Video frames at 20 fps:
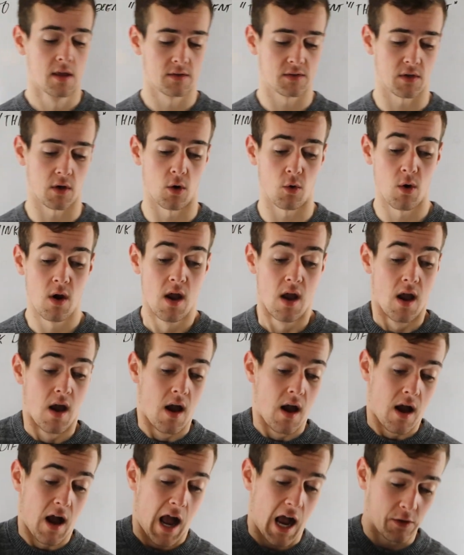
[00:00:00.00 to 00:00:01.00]
So
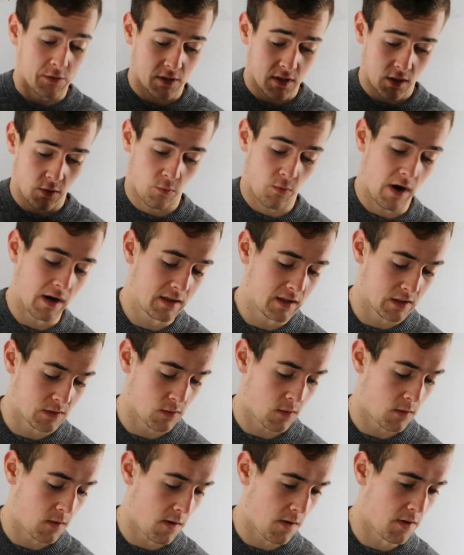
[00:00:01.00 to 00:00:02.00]
I was going to write
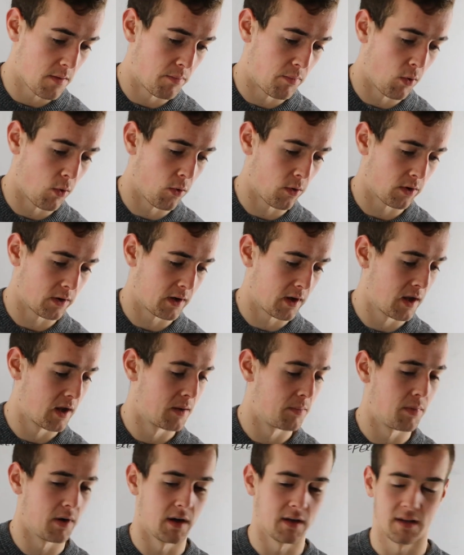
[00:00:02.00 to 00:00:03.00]
this all on the board,
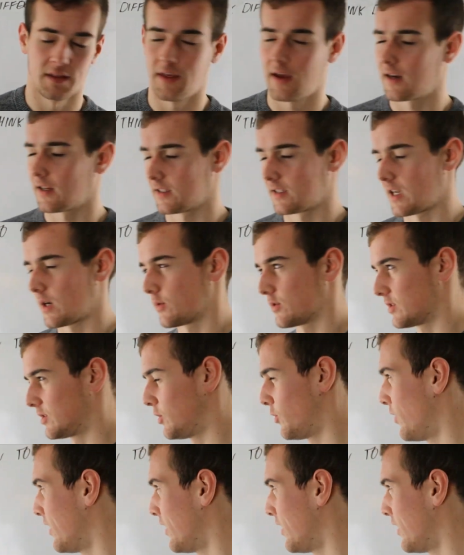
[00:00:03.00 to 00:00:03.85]
but then as I was